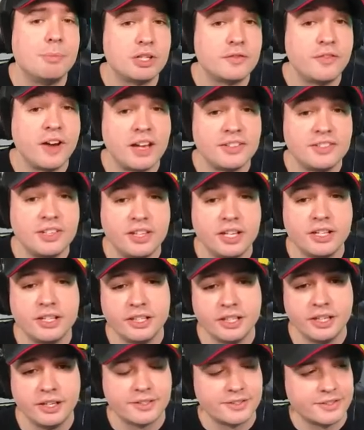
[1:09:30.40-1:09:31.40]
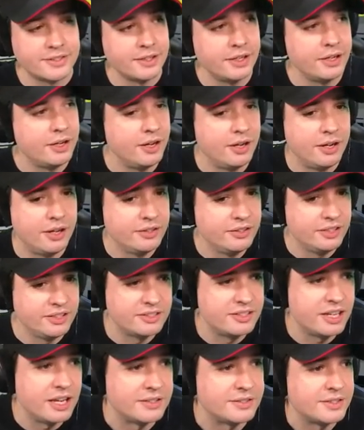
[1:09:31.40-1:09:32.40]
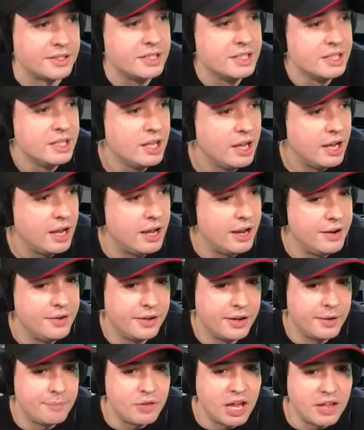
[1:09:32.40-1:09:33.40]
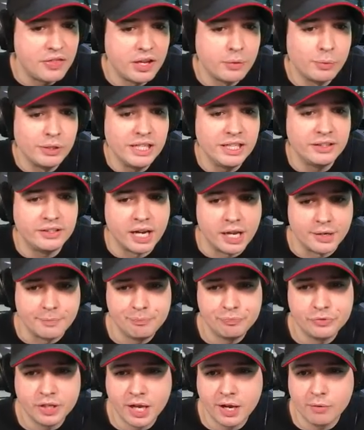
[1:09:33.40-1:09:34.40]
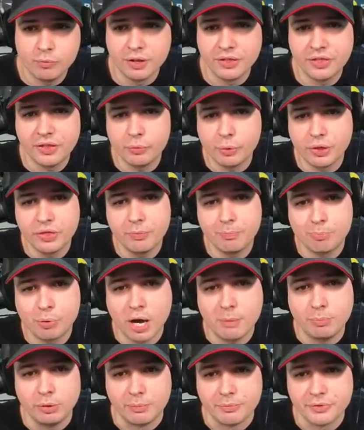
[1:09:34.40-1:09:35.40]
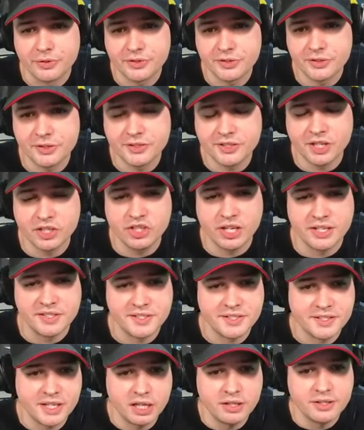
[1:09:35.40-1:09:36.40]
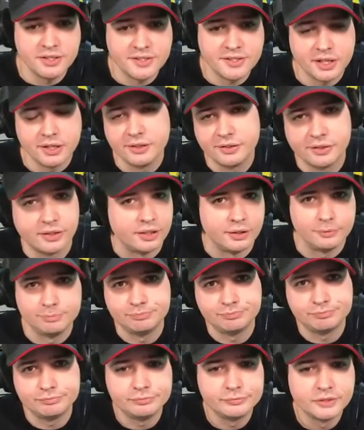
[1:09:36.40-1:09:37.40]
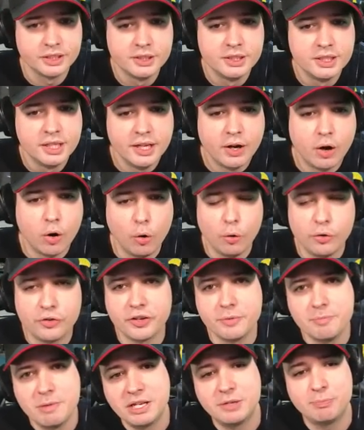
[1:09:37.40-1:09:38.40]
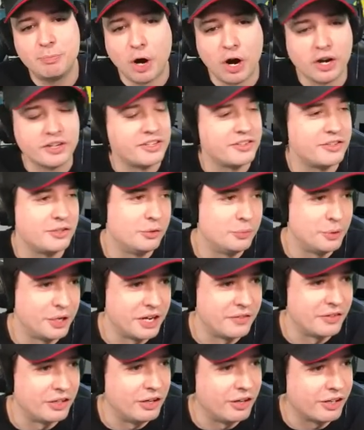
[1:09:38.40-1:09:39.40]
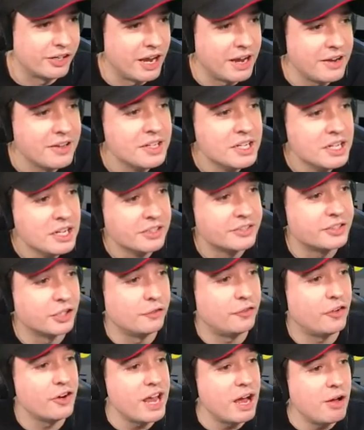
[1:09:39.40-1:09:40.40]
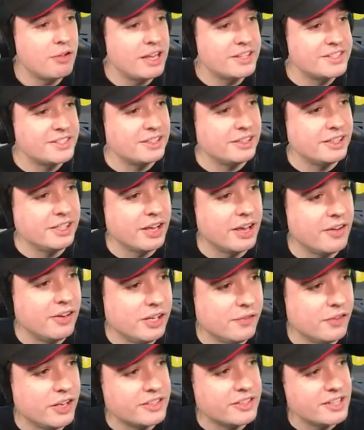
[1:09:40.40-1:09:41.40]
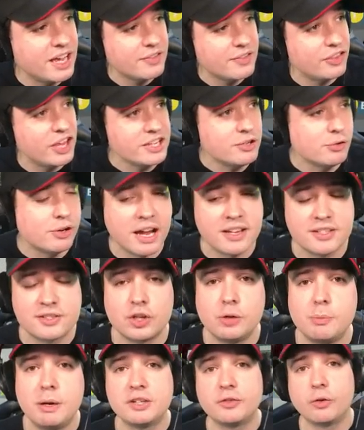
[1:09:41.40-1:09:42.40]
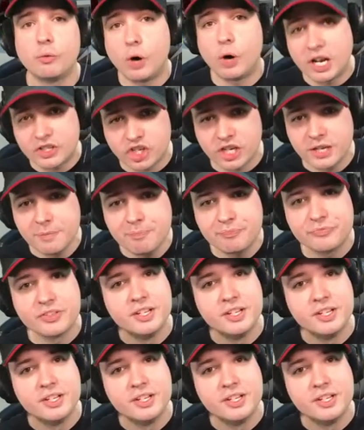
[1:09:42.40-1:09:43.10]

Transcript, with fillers: much faster than it is these days. And I think we need that with problems such as skins and holes in mid boxes or whatever. Okay, so for now, let's leave it as that. Thank you guys so much for watching.